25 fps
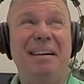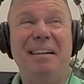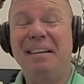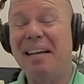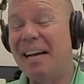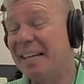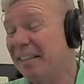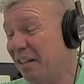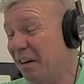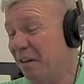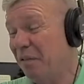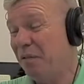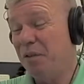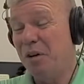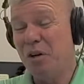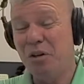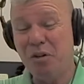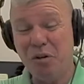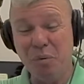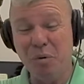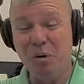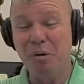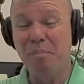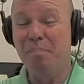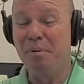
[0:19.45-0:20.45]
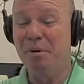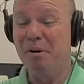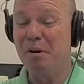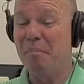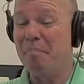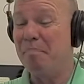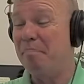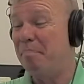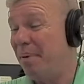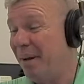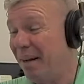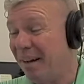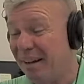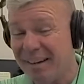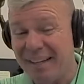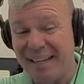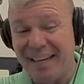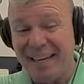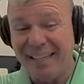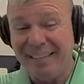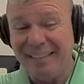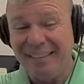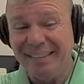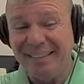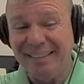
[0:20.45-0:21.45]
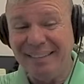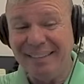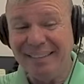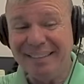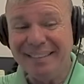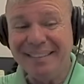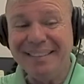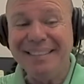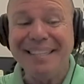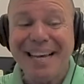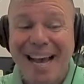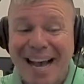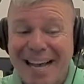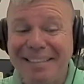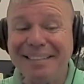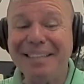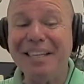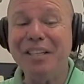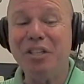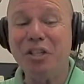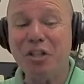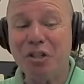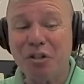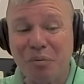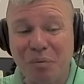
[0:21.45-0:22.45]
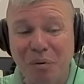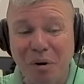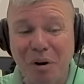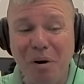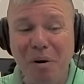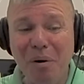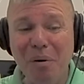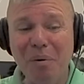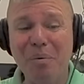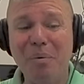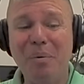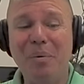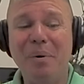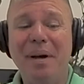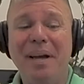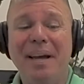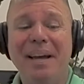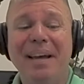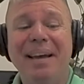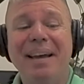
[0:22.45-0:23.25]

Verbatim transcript: elected official would put a bill in? Yes, it's true.